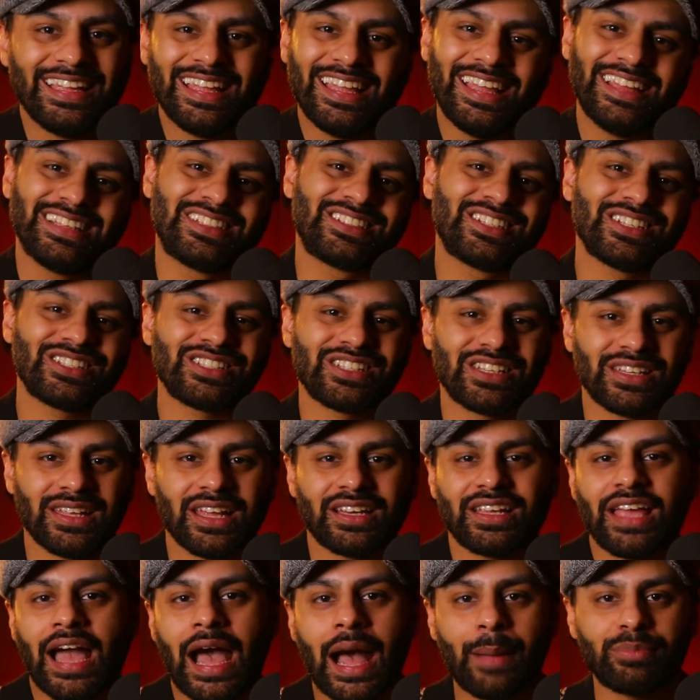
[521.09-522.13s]
It's just,
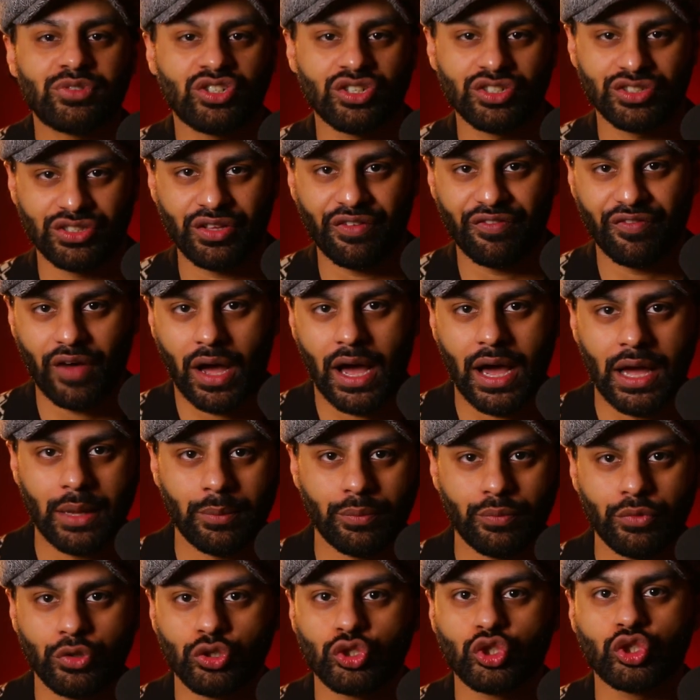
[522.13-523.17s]
it captures the vibe
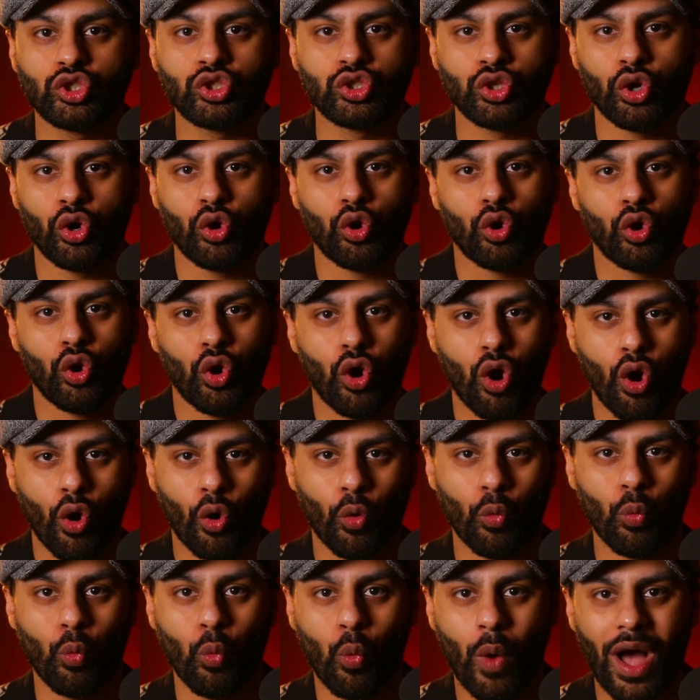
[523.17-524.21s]
so
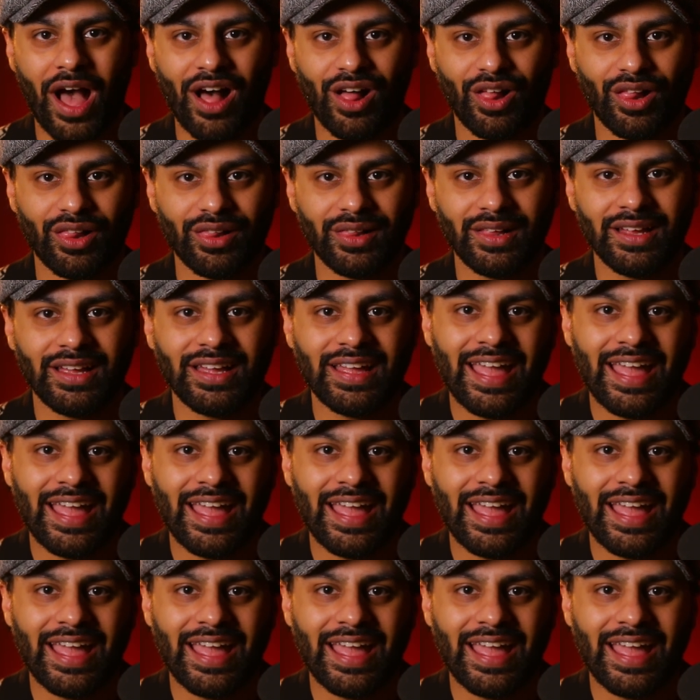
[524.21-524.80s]
well.